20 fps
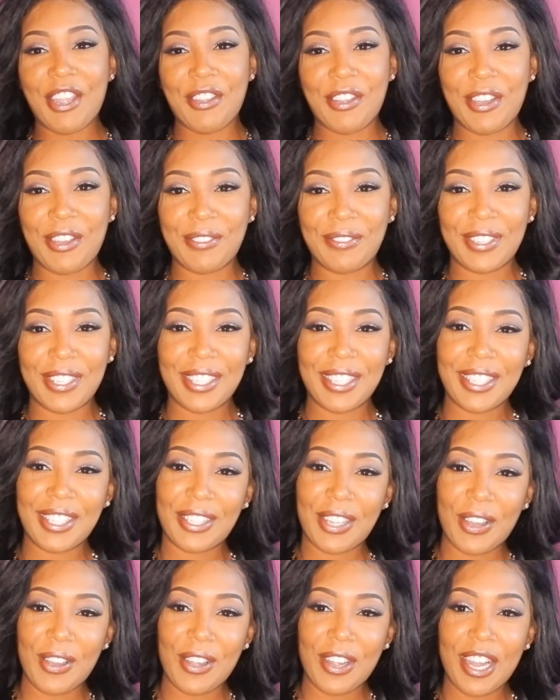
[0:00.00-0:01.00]
from the
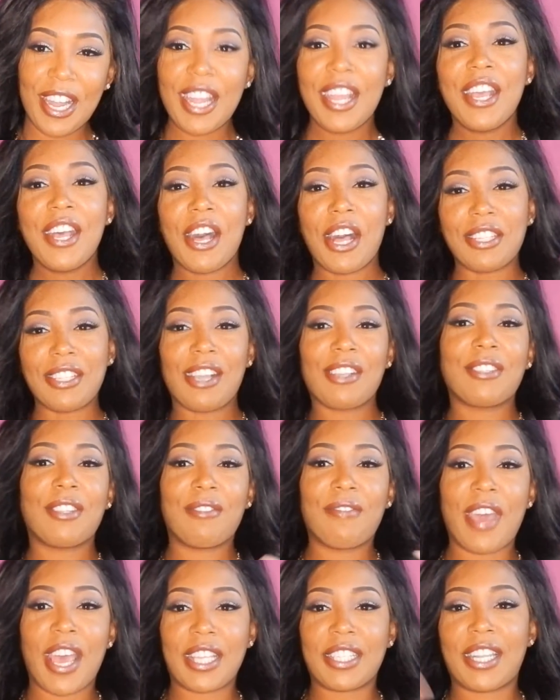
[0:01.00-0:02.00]
store. I talk so
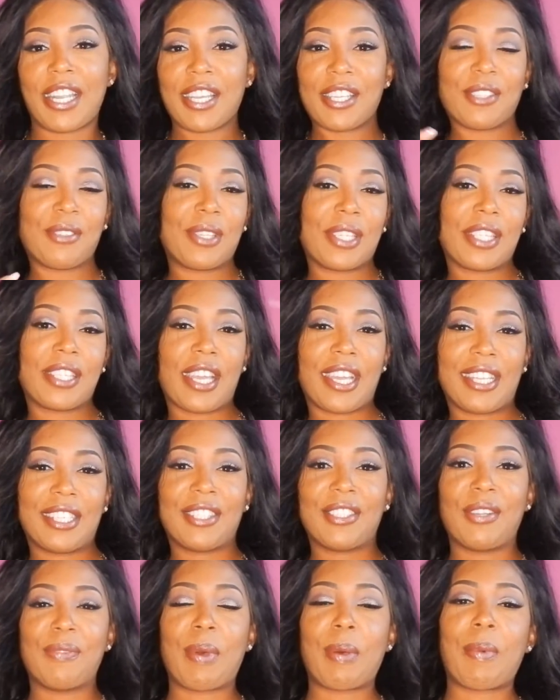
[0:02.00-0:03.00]
fast and I get so
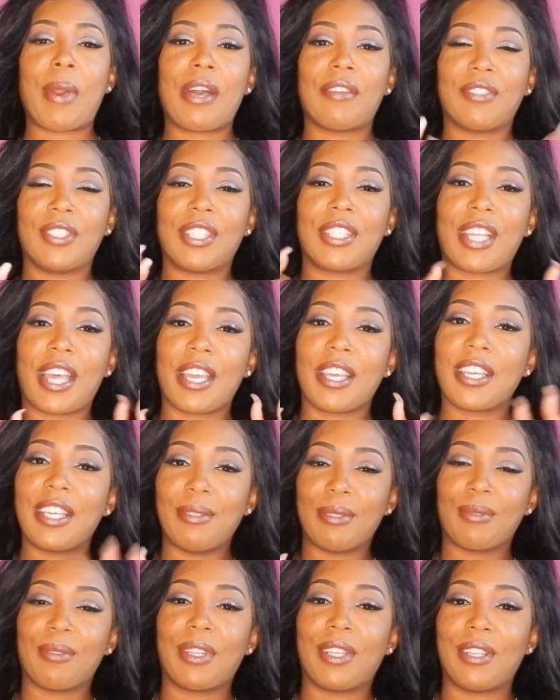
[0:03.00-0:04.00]
excited, so my mouth just like
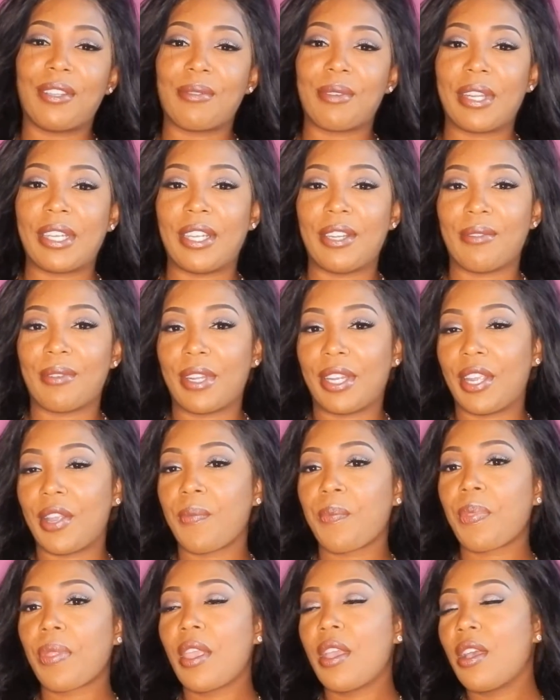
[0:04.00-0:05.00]
keeps running.
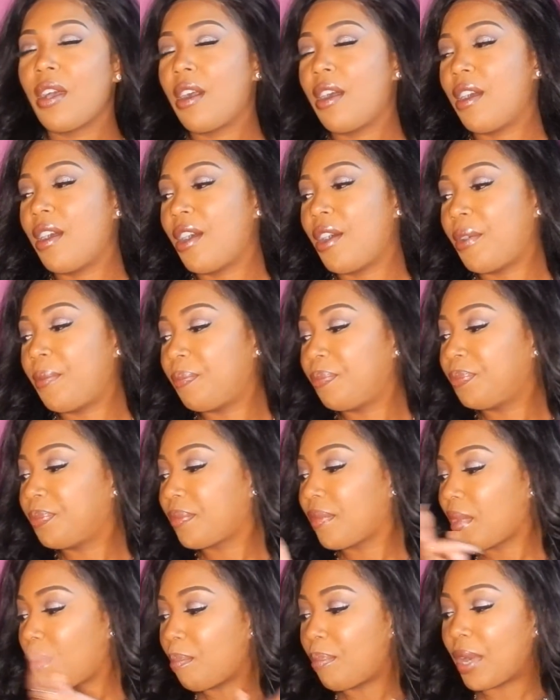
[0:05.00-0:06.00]

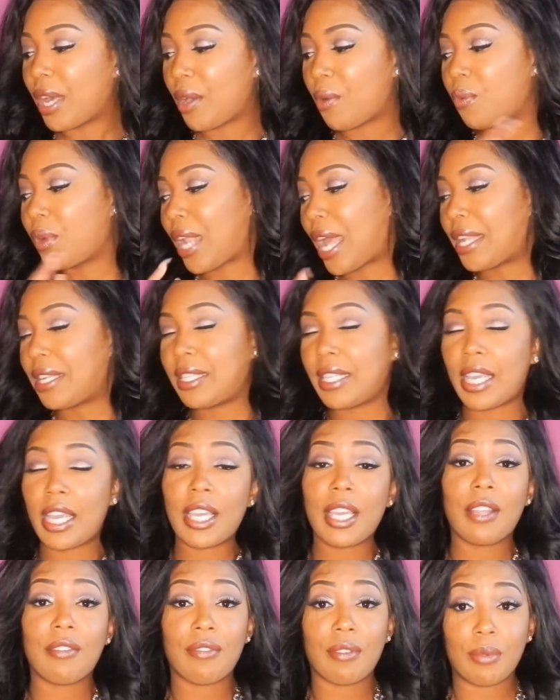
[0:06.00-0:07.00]
But what I
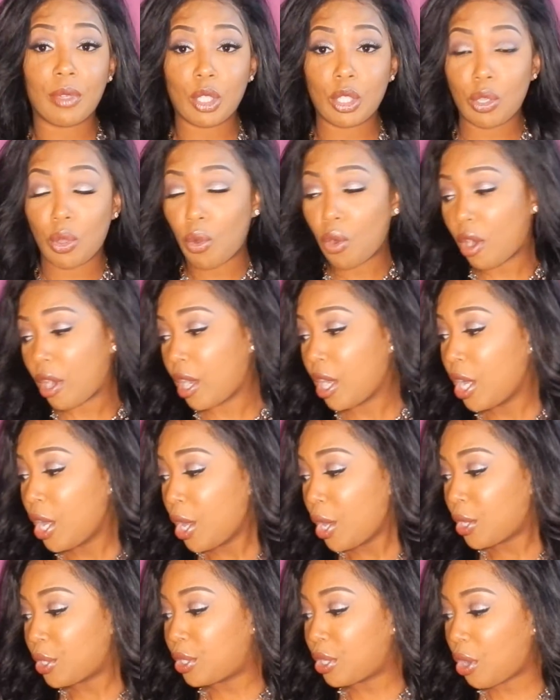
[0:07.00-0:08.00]
did get from the store,
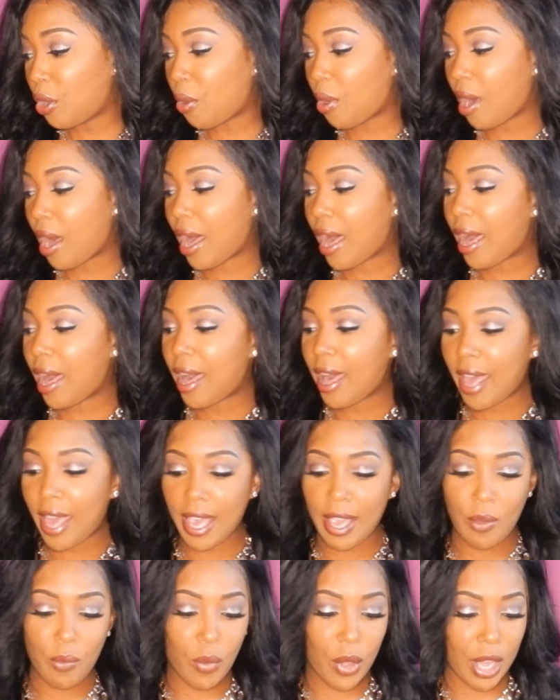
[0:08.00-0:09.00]
so
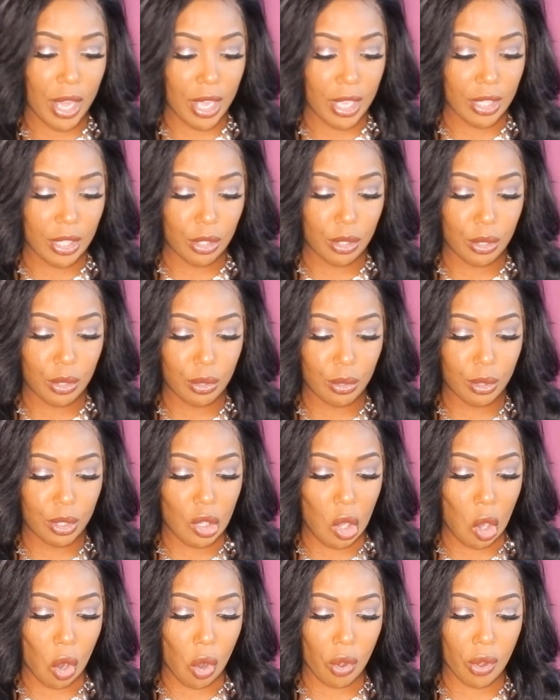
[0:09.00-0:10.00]
I went to
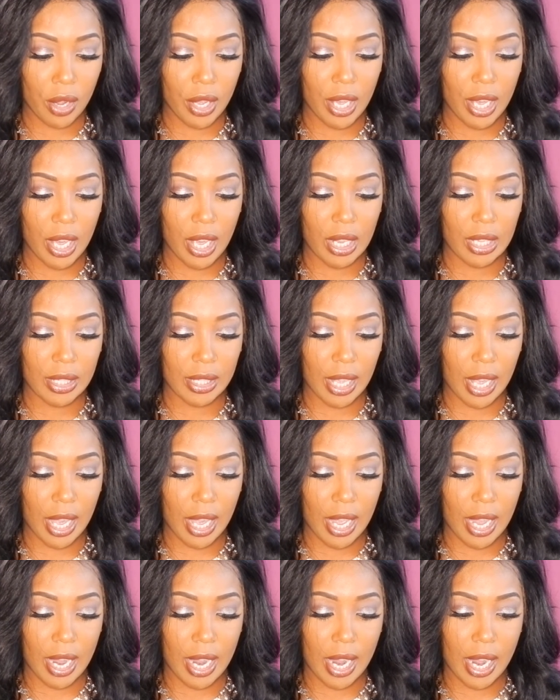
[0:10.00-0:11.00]
Target
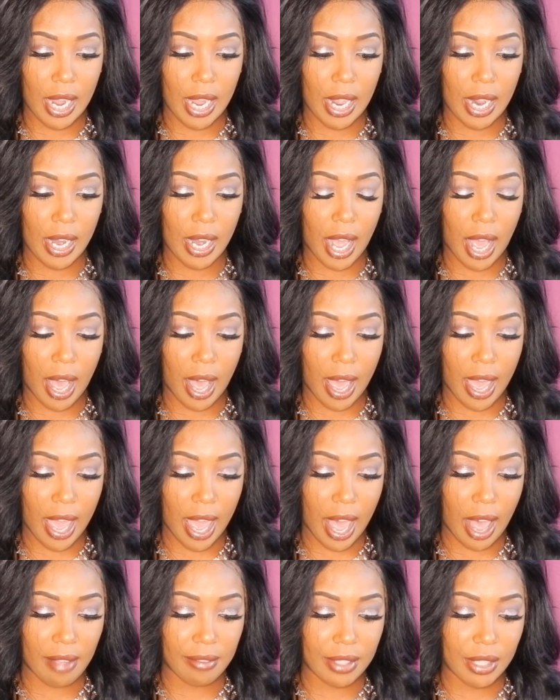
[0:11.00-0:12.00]
and I
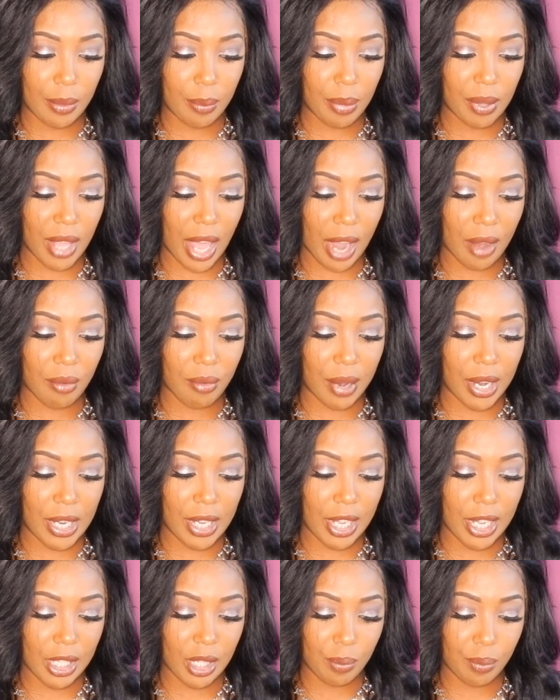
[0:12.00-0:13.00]
have some Black
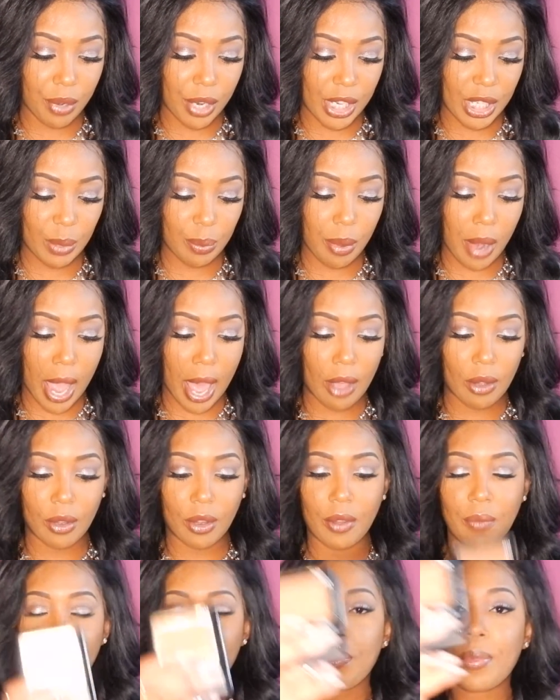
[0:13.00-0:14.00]
Radiance pressed
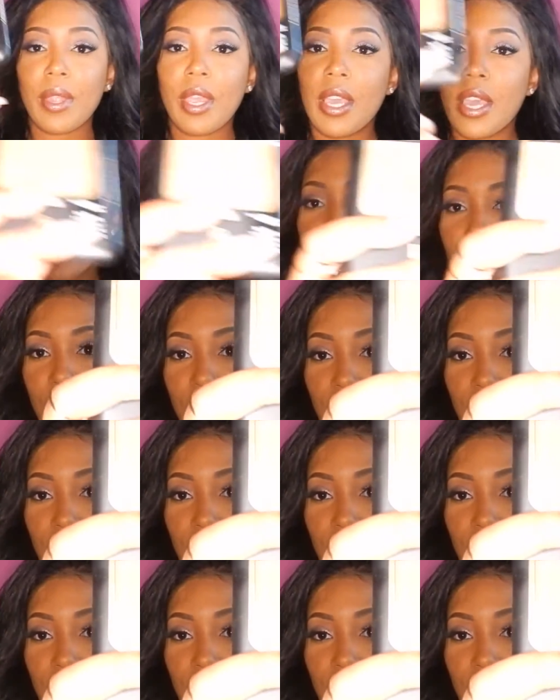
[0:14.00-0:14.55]
powder in